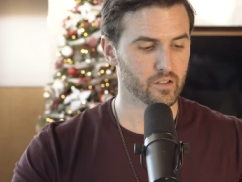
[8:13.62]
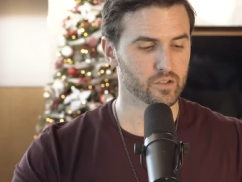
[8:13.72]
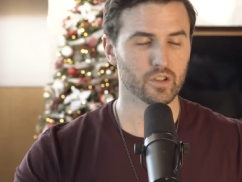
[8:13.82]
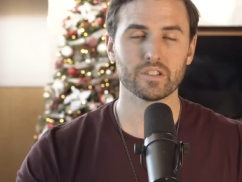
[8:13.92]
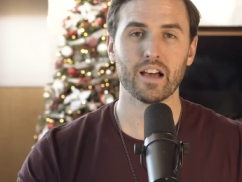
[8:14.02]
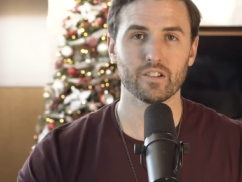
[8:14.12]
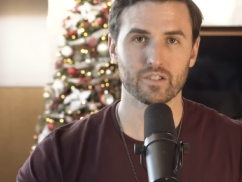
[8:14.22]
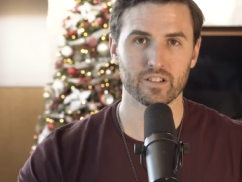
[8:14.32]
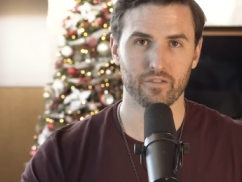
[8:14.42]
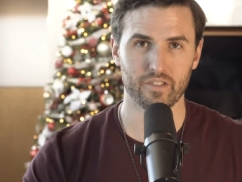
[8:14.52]
So tell
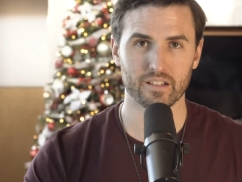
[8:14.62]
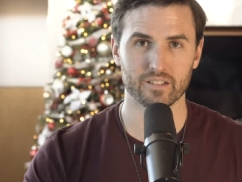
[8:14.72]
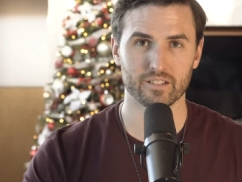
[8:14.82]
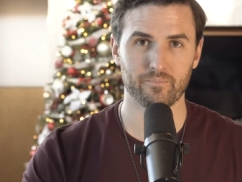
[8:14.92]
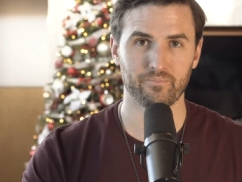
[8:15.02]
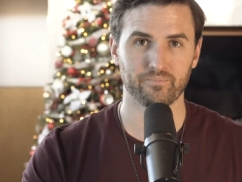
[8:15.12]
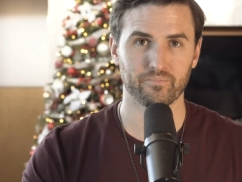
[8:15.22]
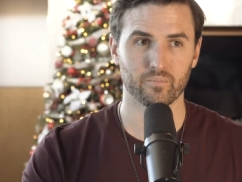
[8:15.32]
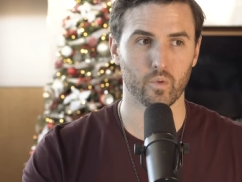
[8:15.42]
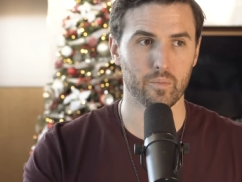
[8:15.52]
yourself this.
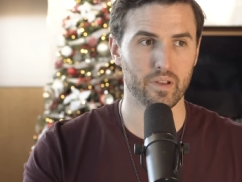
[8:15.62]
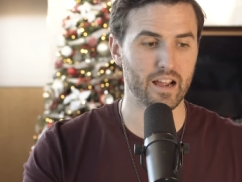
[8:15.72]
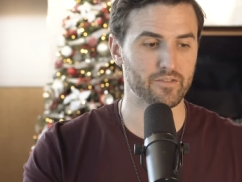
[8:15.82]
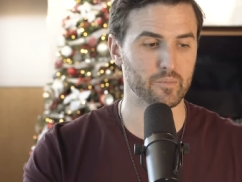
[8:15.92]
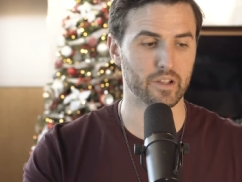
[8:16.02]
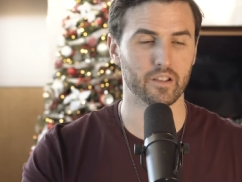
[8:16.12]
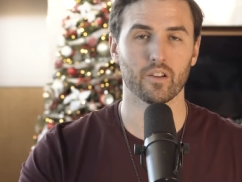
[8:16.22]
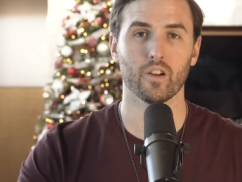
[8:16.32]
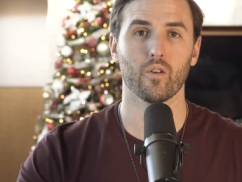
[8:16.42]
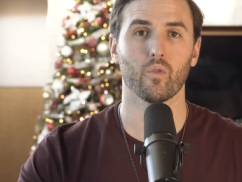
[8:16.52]
Repeat after me.
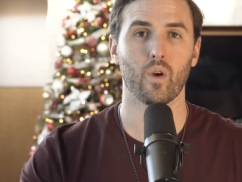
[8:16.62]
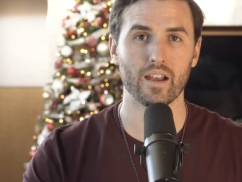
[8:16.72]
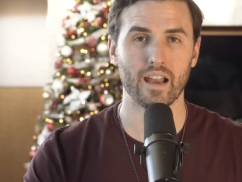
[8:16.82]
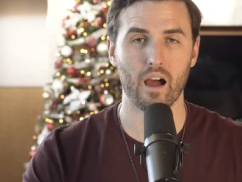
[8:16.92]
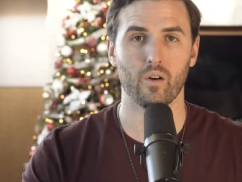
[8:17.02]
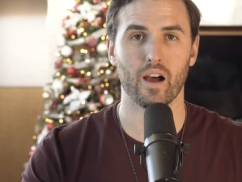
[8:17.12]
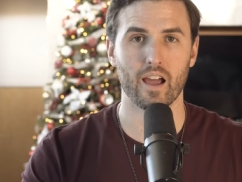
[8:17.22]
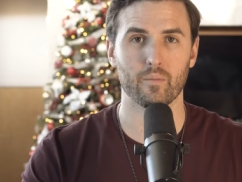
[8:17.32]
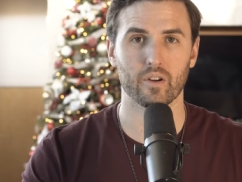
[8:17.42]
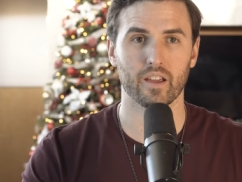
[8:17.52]
Right now,
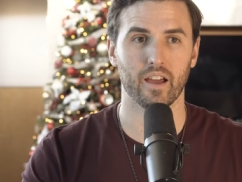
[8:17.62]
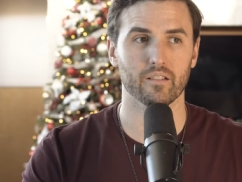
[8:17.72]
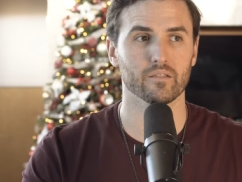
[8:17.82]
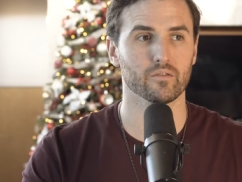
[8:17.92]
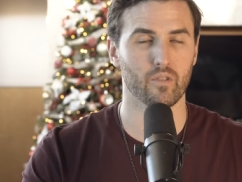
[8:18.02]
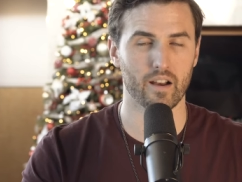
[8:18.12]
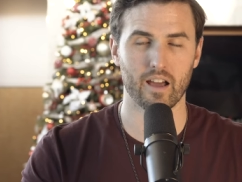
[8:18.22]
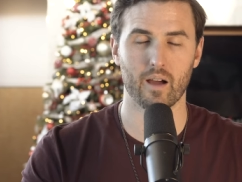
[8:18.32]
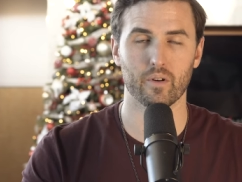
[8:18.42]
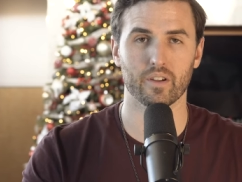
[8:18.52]
I am okay. Right
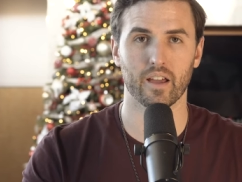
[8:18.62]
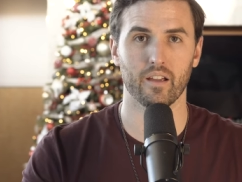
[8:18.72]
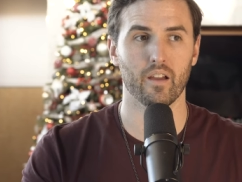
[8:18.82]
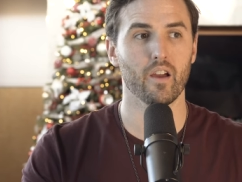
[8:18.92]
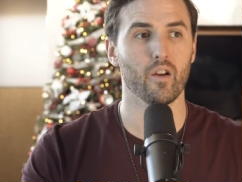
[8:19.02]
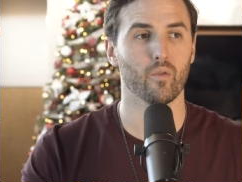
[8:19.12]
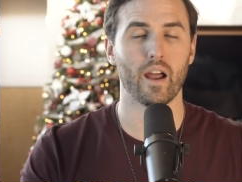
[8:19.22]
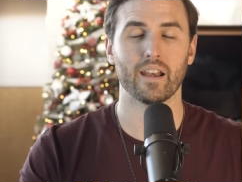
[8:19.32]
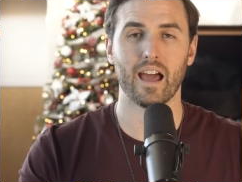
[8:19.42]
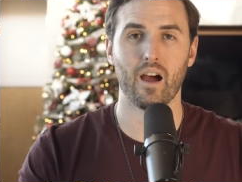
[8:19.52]
now, I'm okay.
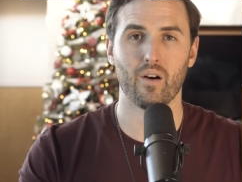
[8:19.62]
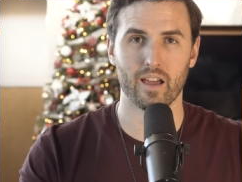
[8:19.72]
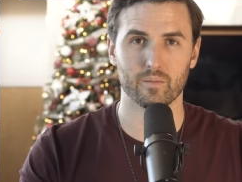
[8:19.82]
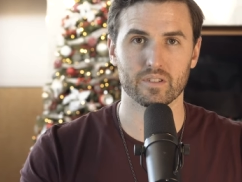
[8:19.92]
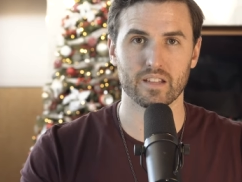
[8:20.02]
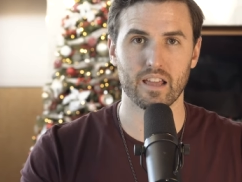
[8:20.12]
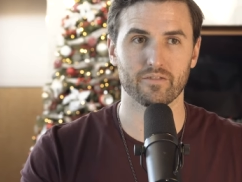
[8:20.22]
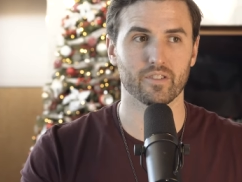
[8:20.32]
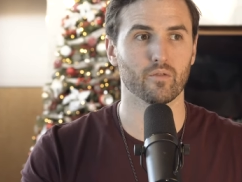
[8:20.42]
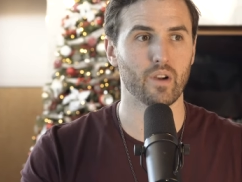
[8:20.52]
Right now, I am
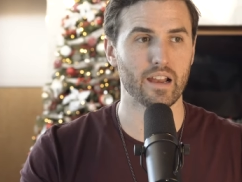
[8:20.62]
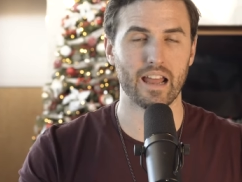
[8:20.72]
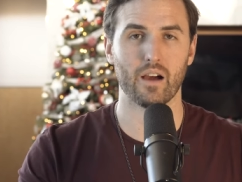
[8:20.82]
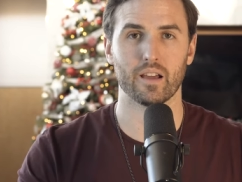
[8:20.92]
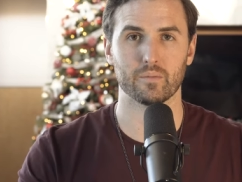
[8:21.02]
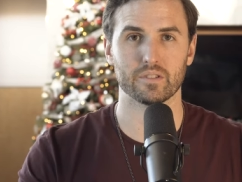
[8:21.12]
safe. Right now, I am